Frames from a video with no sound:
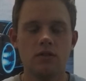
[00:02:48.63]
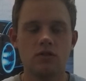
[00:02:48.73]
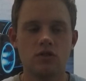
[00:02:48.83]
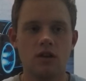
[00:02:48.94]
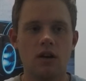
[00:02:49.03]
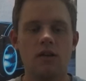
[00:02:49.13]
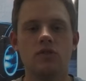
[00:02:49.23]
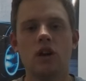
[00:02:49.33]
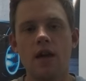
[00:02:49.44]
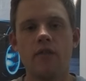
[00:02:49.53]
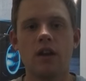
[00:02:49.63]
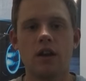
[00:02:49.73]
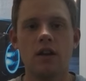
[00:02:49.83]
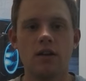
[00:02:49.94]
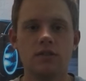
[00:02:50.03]
traffic
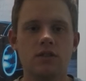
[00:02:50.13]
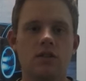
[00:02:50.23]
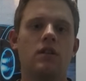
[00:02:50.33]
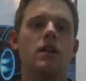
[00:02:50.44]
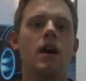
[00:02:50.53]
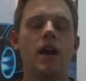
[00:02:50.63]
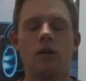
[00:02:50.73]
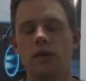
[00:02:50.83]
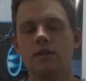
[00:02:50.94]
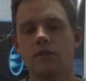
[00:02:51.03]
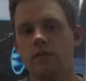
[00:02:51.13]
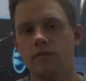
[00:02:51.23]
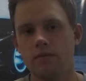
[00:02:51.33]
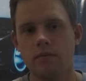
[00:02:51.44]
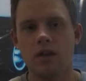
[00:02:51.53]
areas, you're at a higher risk of
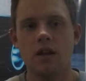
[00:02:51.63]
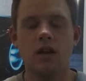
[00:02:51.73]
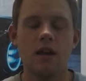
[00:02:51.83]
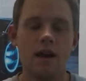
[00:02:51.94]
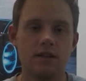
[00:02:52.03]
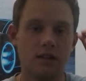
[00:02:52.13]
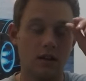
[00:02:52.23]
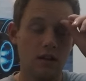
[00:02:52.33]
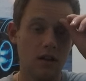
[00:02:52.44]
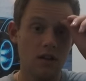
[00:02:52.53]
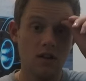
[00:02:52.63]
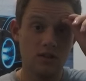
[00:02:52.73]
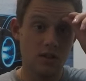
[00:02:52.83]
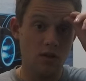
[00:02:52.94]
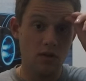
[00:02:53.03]
getting in an accident.
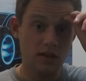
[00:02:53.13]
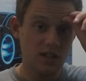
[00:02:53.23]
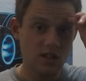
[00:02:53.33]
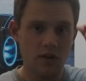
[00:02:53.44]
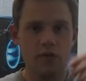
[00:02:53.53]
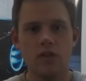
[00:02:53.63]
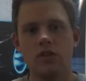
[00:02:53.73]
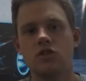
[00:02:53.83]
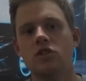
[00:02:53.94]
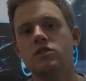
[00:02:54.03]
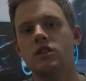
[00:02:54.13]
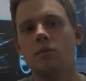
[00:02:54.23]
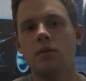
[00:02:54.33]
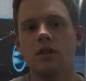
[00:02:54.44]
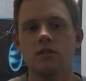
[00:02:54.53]
So this is all for the insurance
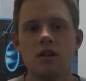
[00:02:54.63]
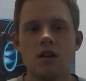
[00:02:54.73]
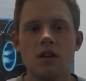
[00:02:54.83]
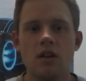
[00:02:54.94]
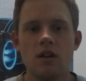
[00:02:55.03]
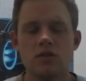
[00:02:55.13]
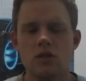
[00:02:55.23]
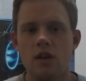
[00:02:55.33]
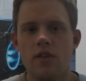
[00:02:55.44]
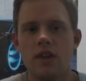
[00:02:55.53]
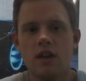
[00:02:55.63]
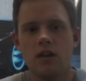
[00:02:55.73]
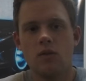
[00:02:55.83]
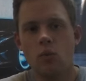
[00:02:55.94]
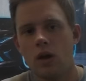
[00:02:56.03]
companies so that they
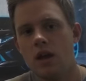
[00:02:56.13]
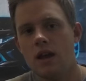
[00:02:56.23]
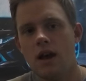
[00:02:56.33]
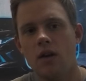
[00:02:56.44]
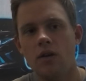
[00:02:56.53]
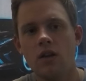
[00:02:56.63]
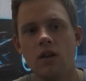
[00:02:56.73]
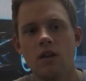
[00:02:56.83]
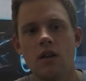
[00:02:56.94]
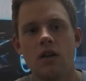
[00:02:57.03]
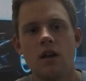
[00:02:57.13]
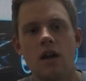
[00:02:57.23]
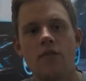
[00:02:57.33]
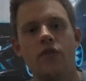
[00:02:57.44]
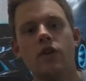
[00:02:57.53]
can weed out.
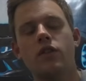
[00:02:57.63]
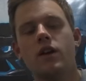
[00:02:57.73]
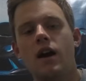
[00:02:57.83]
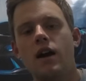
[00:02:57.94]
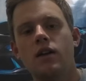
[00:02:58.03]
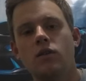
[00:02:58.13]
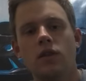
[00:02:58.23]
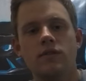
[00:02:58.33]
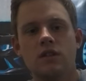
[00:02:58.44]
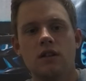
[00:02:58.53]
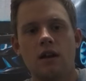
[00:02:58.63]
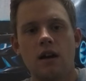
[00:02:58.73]
If you're the guy who lives in,